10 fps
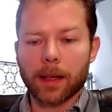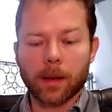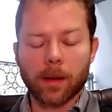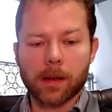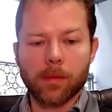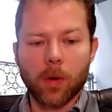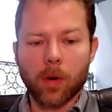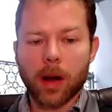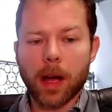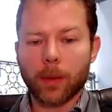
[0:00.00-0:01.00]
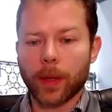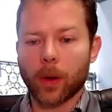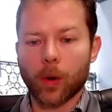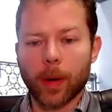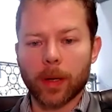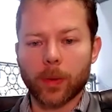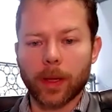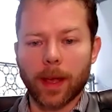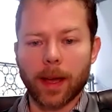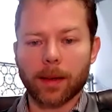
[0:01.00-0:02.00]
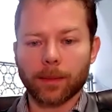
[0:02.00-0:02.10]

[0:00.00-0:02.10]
to learn more, how would they go about doing that?